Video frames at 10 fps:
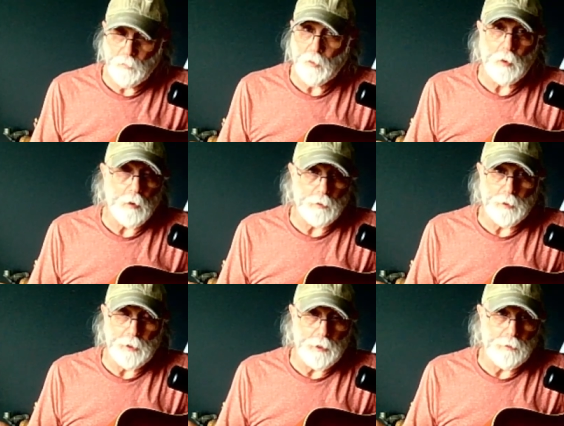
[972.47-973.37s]
all
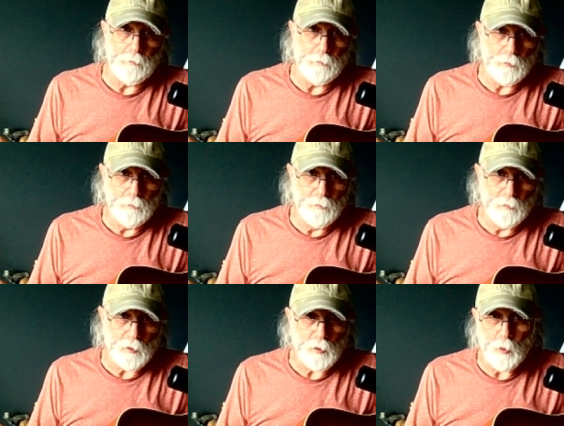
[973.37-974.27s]
the
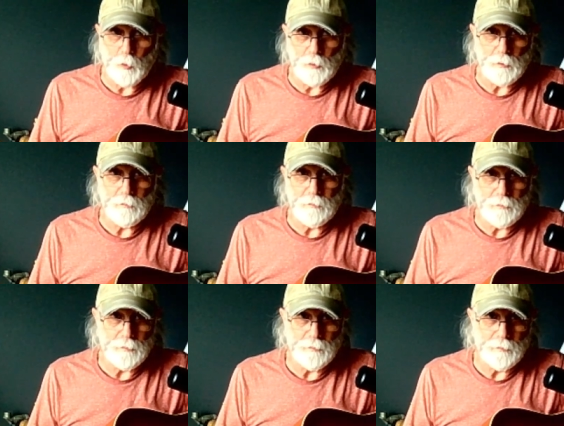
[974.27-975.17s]
golden
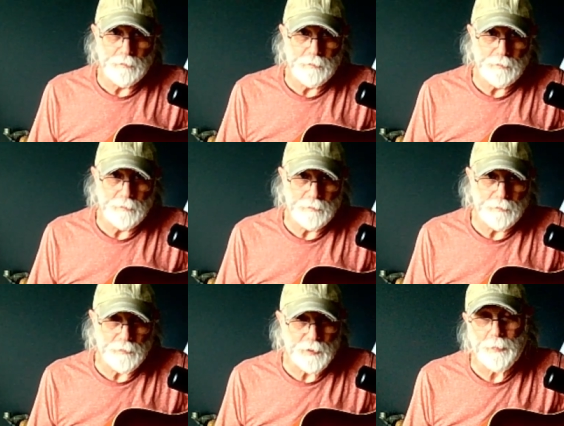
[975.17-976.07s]

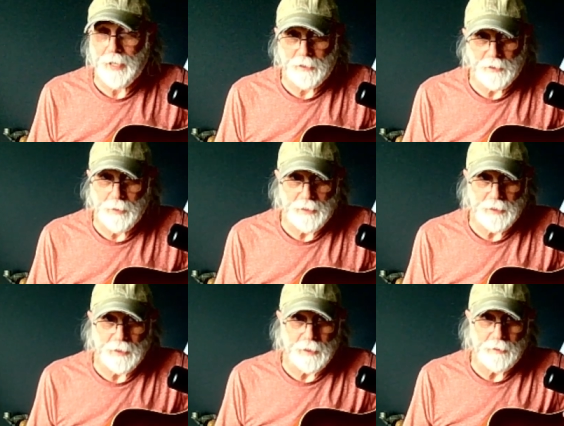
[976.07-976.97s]
specs
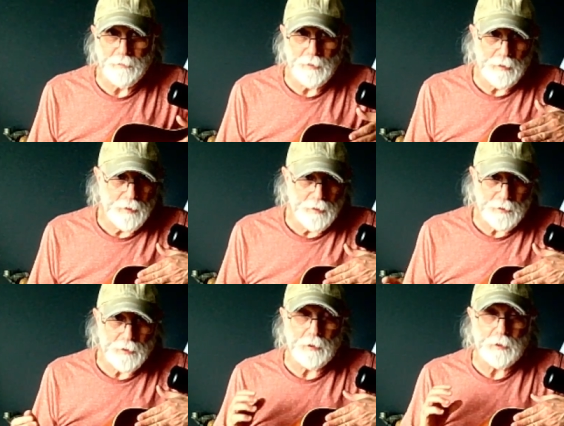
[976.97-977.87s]
basically.
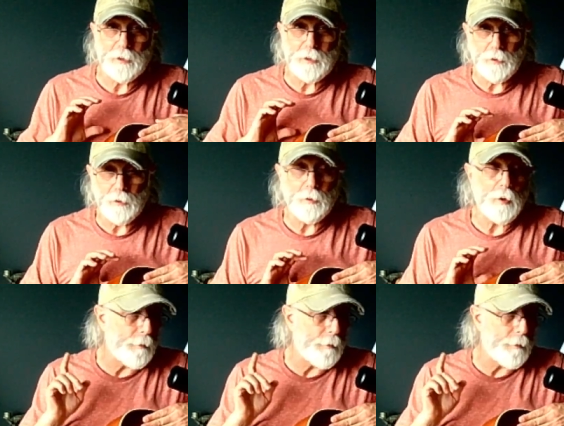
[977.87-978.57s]
Solid cedar, all